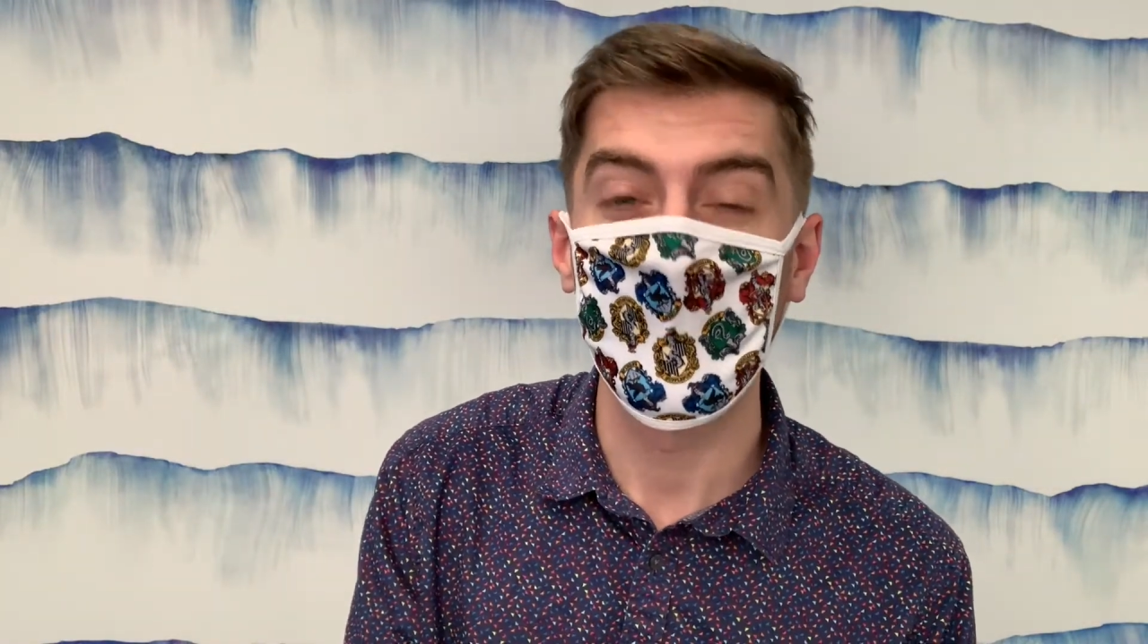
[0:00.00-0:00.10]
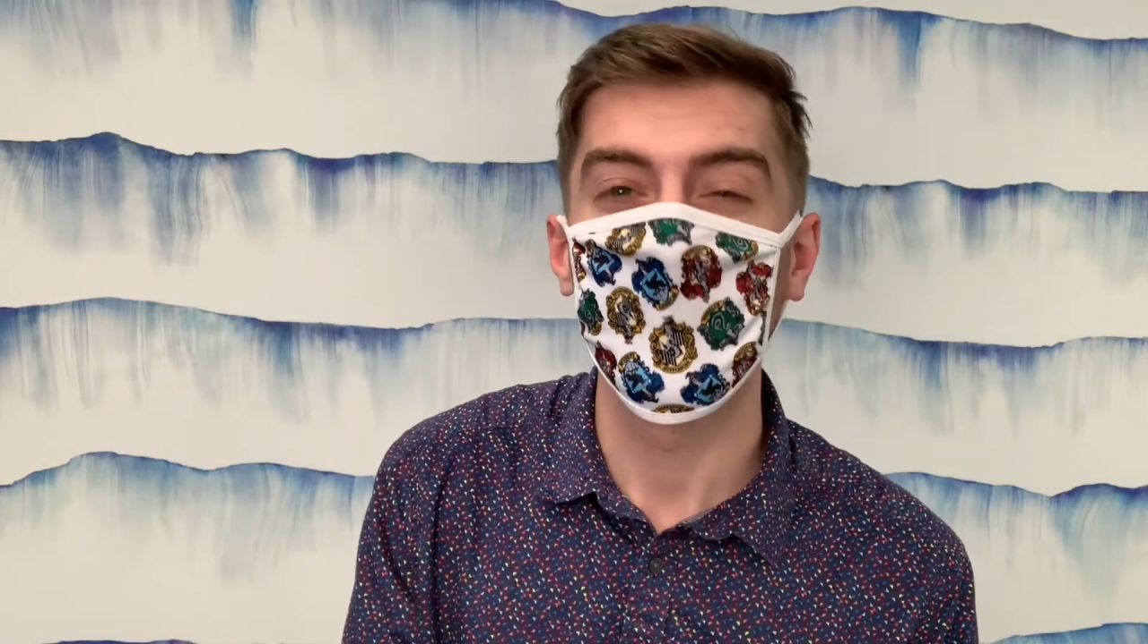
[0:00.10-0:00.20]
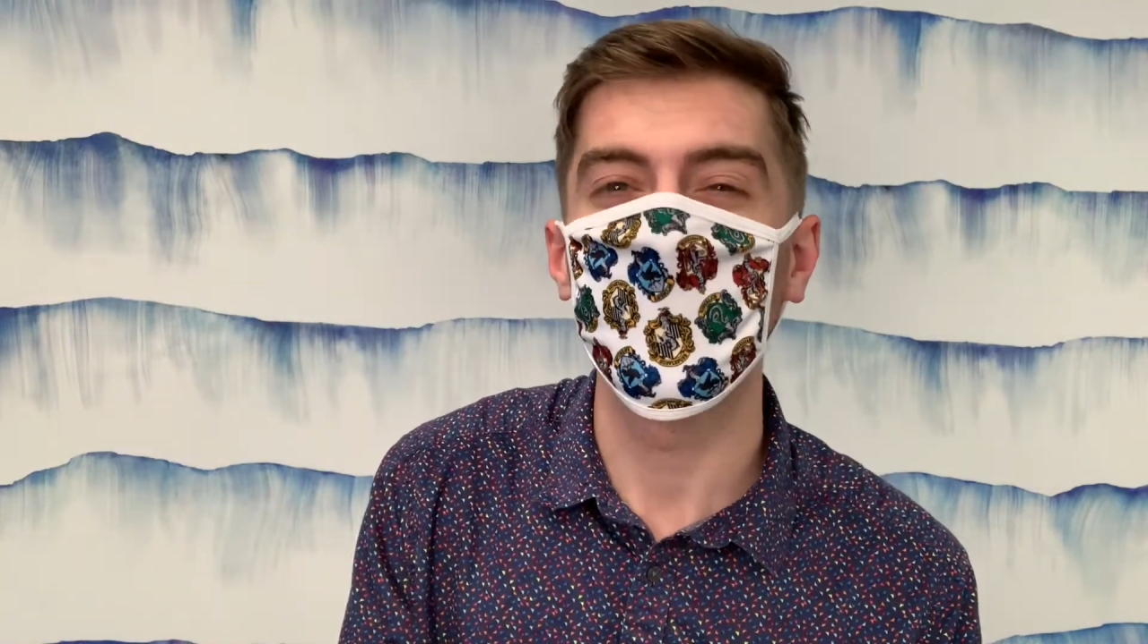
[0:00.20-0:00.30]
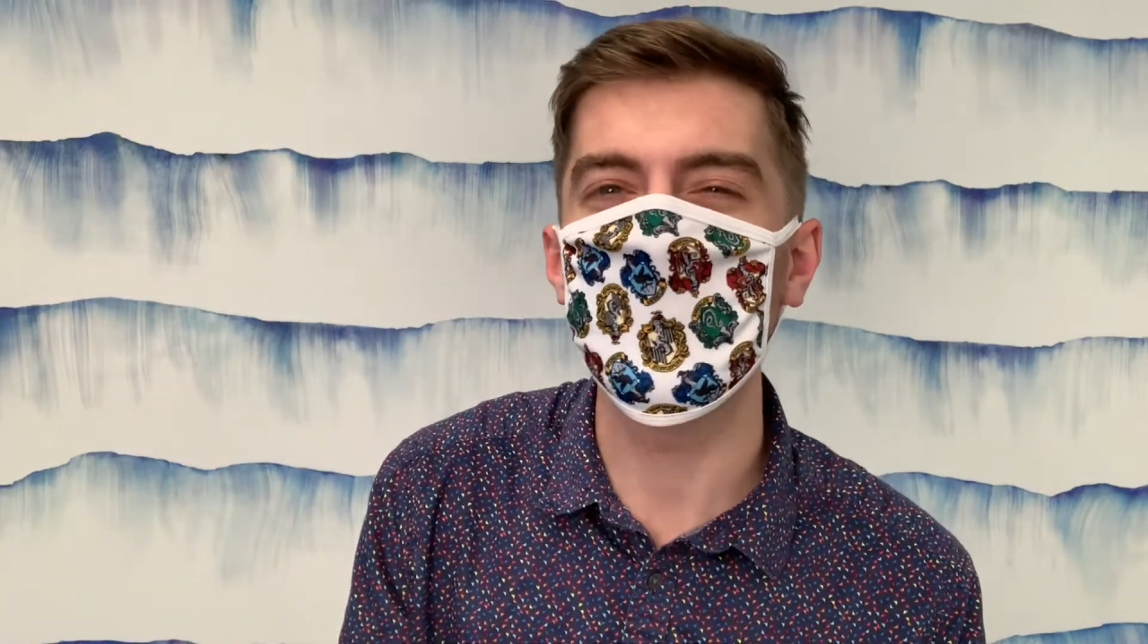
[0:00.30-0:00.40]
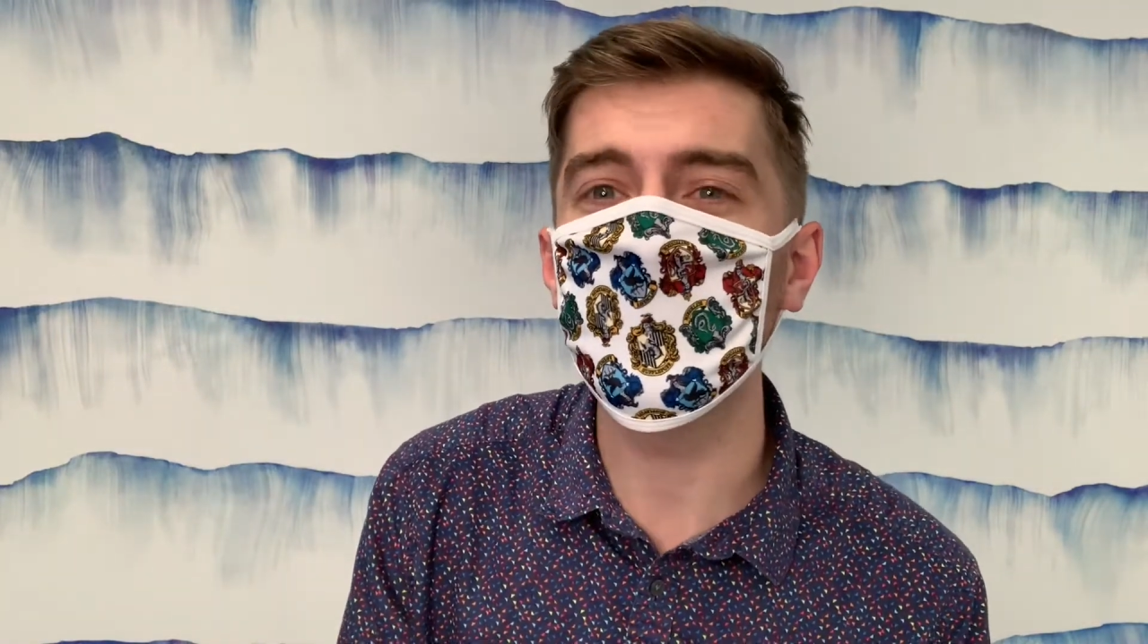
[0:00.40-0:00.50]

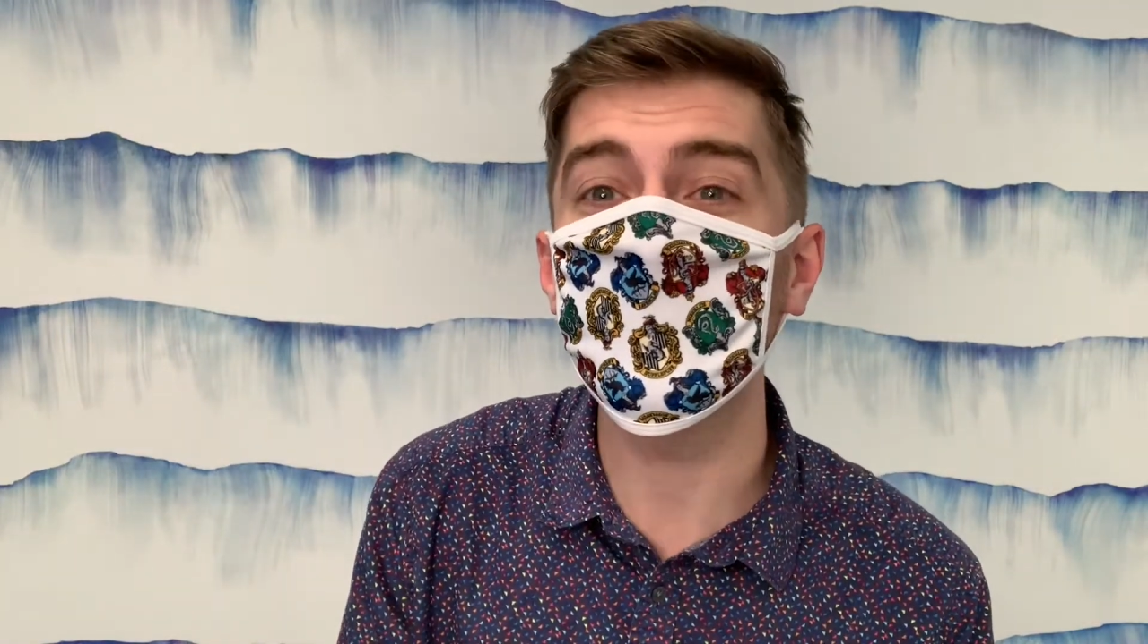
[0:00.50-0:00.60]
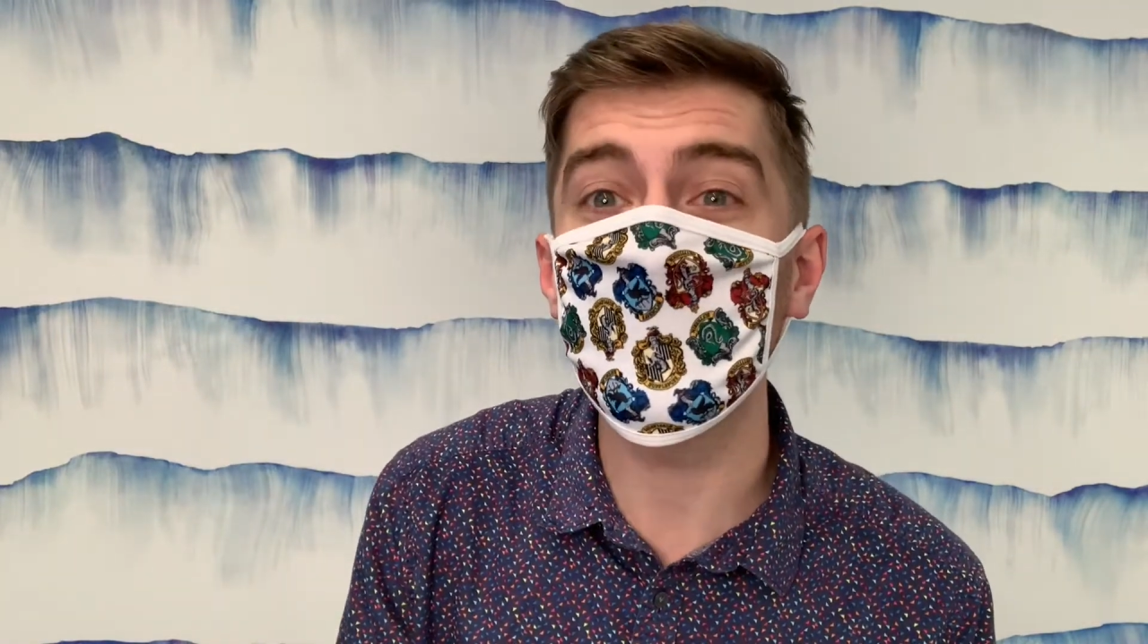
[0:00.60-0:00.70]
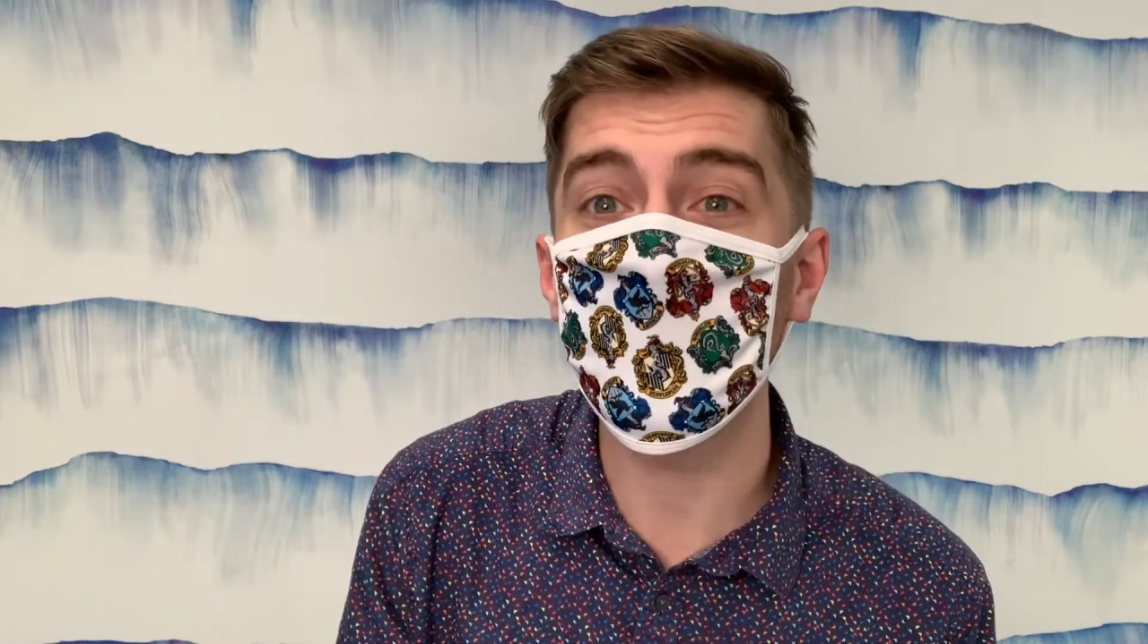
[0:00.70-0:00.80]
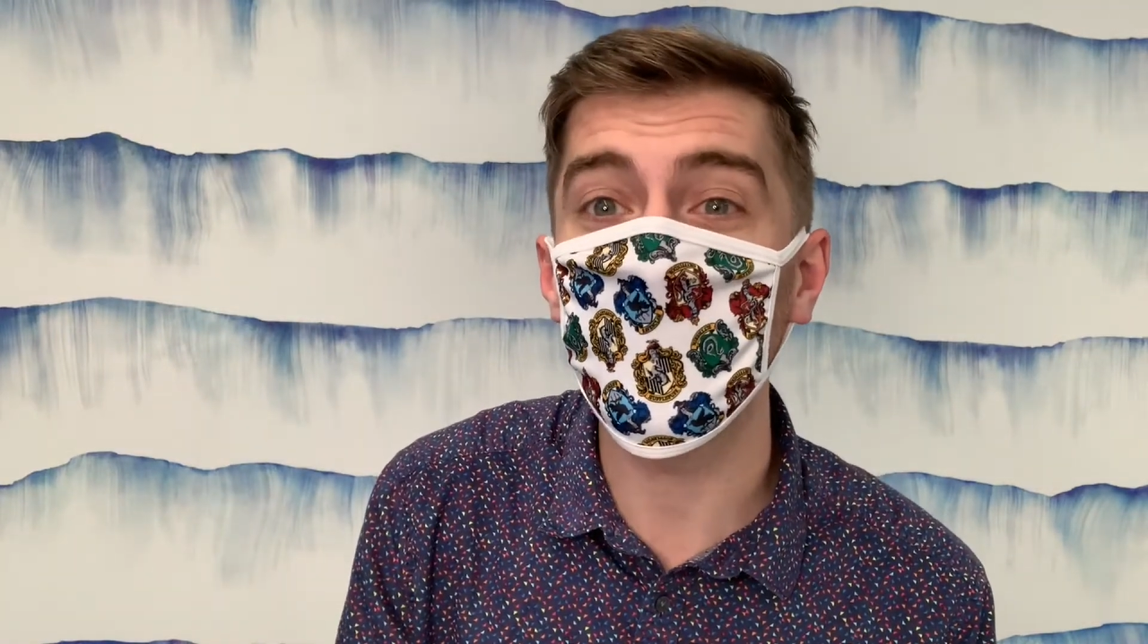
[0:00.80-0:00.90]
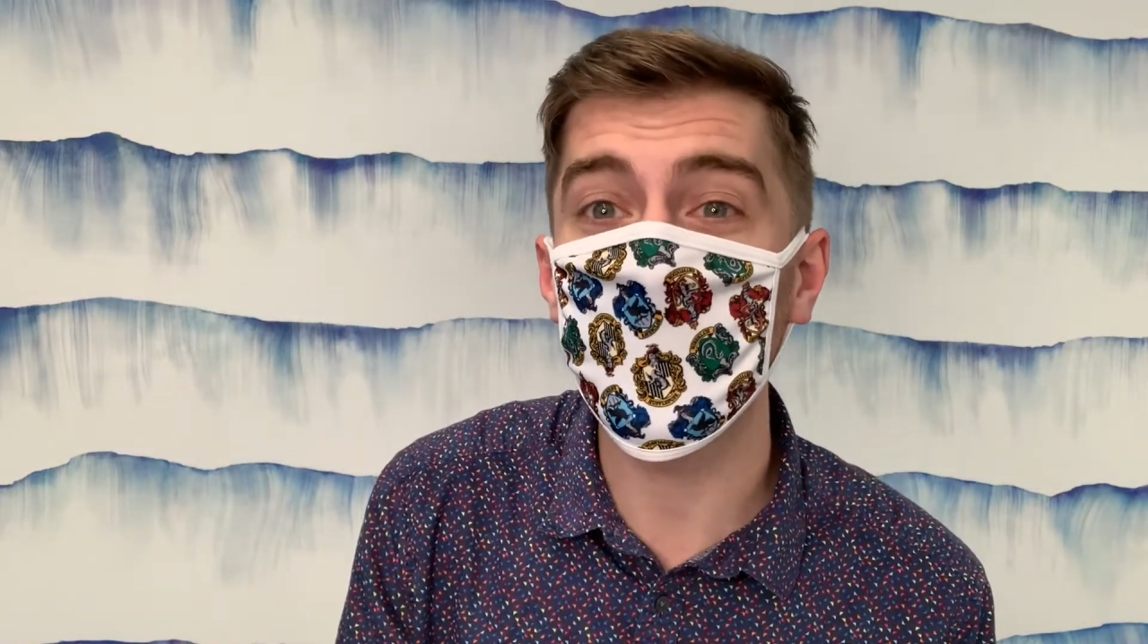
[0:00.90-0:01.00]
Will you
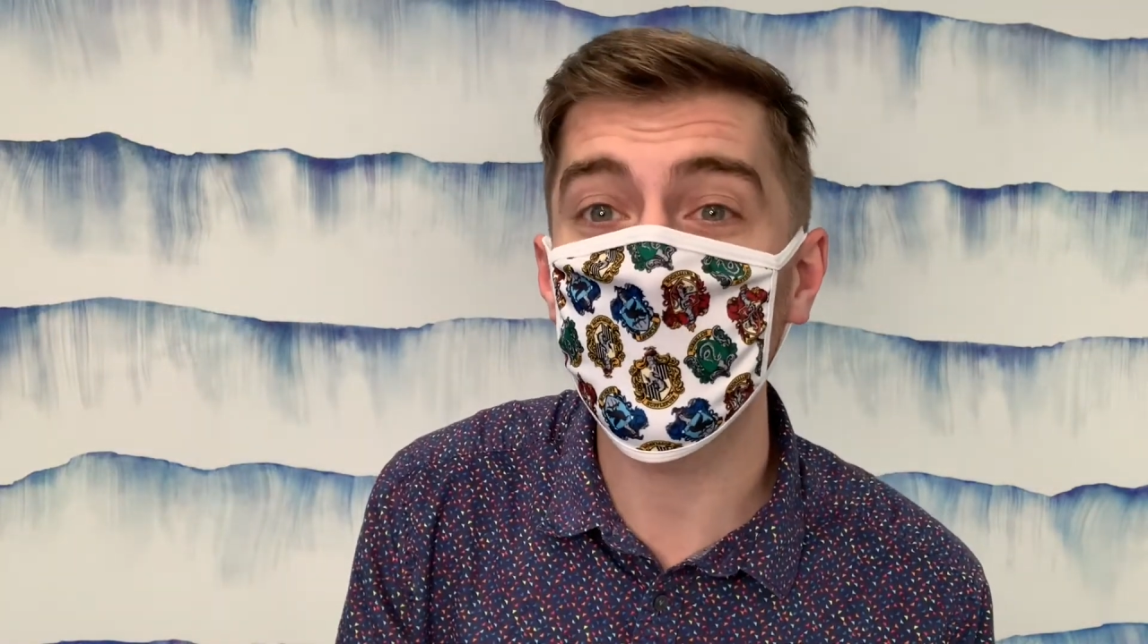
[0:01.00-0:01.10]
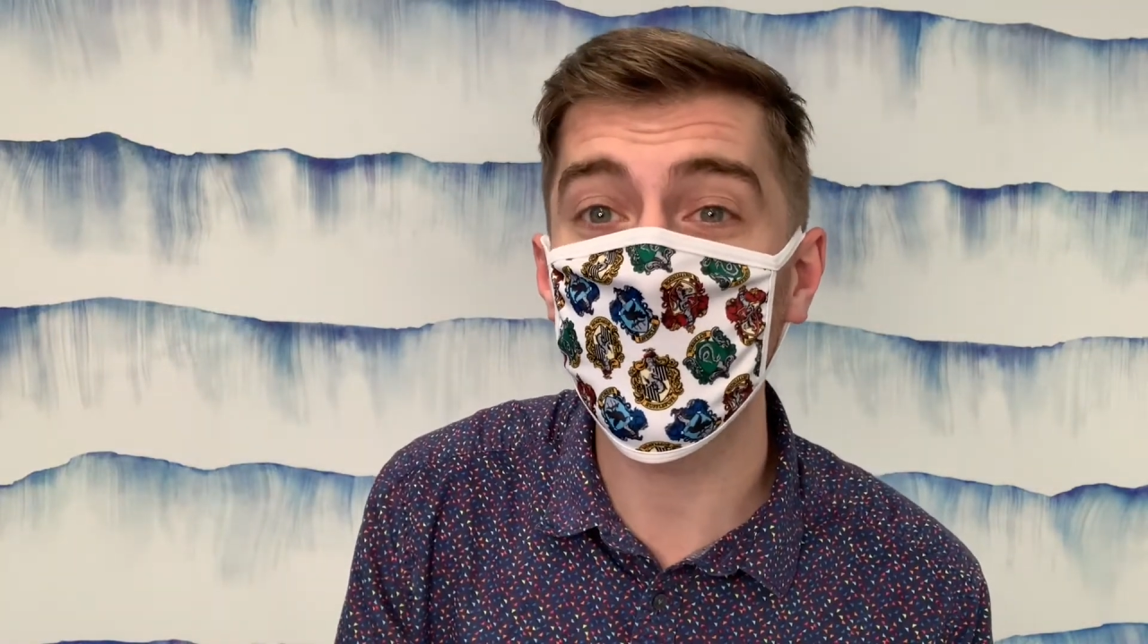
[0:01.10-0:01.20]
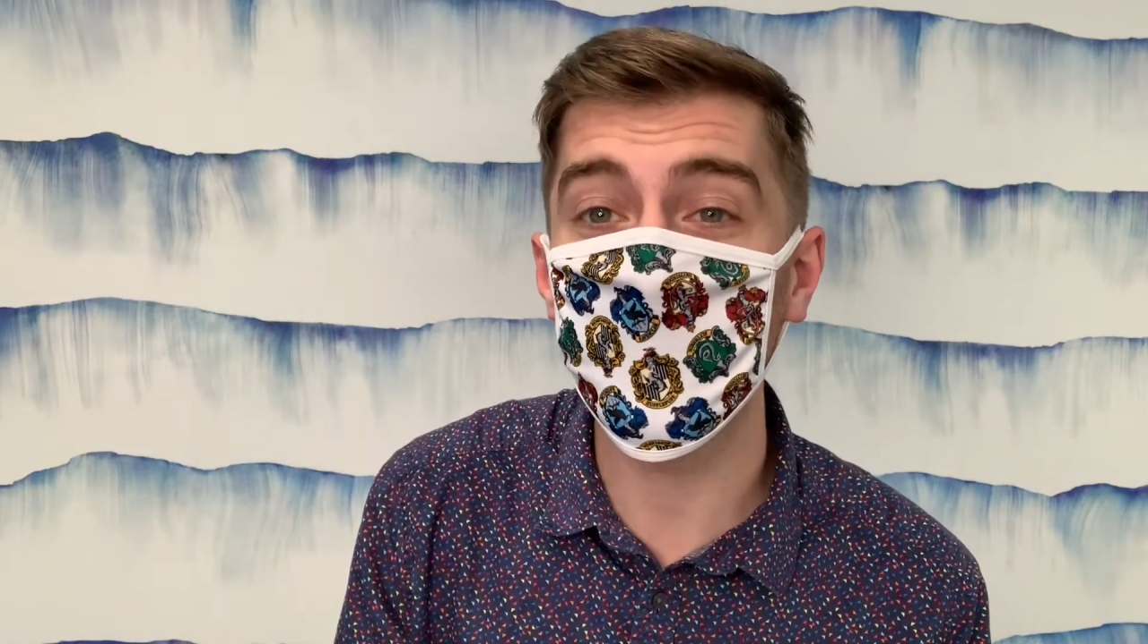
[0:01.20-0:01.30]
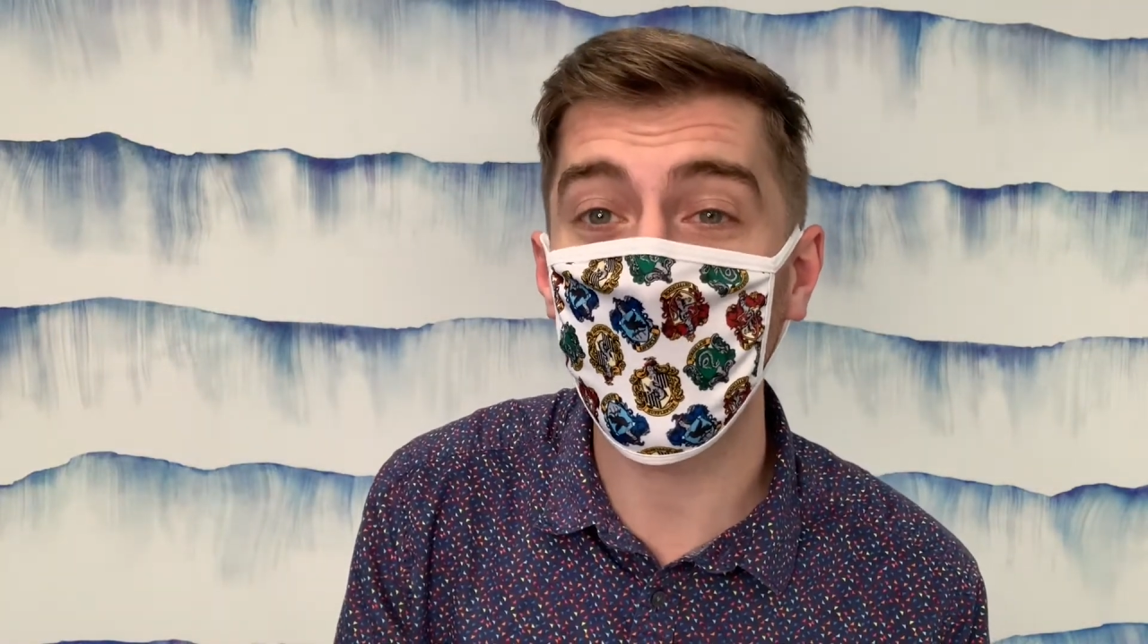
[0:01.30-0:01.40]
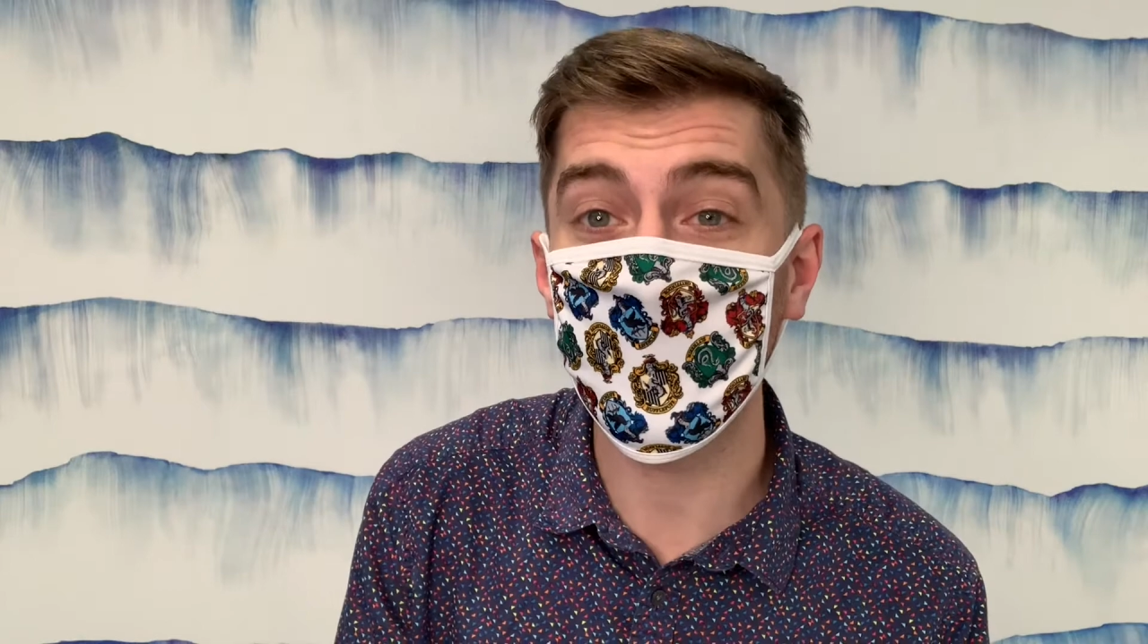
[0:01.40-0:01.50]
sing one goodbye